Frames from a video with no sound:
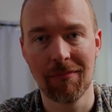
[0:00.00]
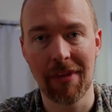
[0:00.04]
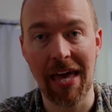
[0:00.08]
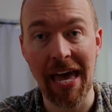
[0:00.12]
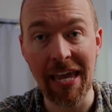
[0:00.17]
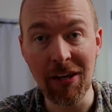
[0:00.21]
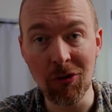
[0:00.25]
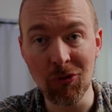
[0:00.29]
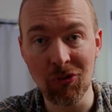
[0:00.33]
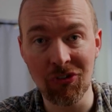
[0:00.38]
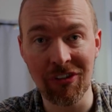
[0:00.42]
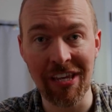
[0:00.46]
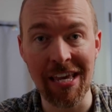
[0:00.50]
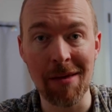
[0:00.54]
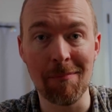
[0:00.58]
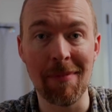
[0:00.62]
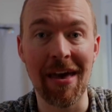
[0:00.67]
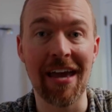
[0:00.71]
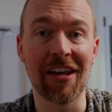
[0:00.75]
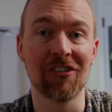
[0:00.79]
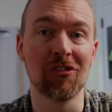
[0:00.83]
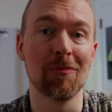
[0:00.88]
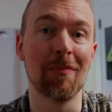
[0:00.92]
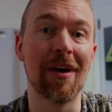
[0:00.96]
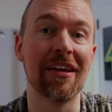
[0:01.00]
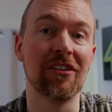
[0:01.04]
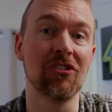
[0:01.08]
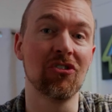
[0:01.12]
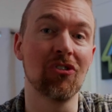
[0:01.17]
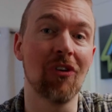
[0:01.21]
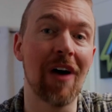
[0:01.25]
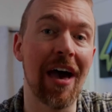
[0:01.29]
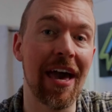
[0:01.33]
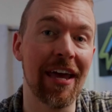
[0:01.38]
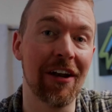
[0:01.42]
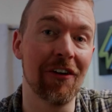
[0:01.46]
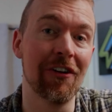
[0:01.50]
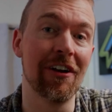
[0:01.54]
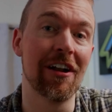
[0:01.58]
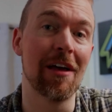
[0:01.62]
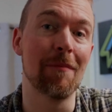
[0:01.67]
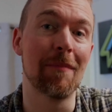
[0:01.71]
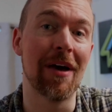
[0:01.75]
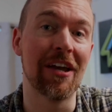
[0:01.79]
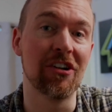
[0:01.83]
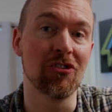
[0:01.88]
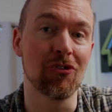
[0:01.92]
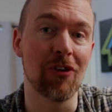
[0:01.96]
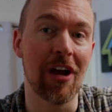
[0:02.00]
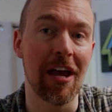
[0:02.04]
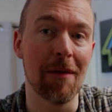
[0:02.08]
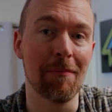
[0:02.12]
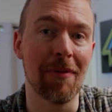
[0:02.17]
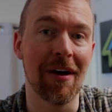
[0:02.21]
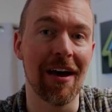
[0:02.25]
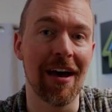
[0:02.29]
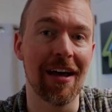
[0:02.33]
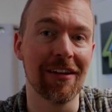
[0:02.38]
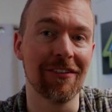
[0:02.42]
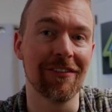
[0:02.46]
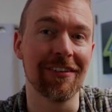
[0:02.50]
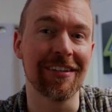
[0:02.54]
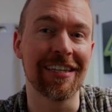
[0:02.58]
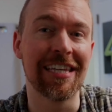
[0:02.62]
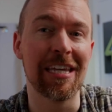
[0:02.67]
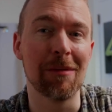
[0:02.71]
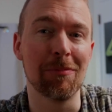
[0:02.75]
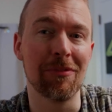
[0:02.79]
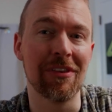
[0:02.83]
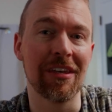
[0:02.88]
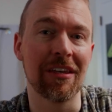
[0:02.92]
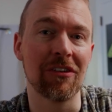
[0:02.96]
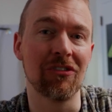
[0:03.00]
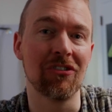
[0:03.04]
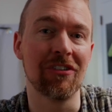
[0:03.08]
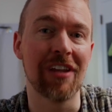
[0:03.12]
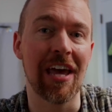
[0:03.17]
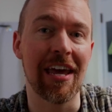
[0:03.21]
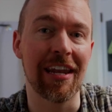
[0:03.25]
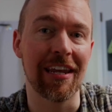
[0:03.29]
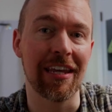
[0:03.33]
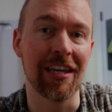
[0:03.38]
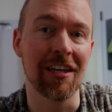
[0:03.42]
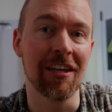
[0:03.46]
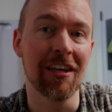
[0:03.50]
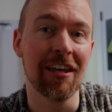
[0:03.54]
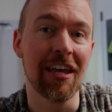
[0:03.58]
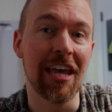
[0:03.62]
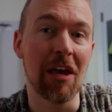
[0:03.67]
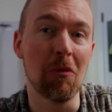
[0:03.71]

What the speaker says: I use sandbags on my slider and on my tripods to keep things steady,